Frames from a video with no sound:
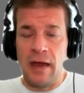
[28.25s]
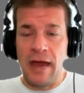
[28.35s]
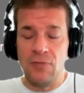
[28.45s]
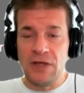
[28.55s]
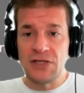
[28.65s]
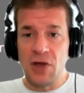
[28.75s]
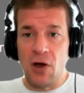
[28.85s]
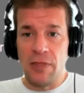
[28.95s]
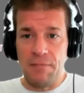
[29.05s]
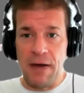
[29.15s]
And we
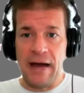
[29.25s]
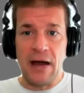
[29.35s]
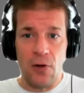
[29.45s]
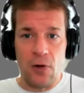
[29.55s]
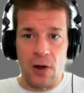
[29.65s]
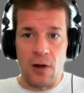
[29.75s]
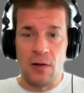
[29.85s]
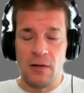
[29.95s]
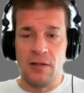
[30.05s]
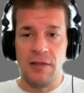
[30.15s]
saw the power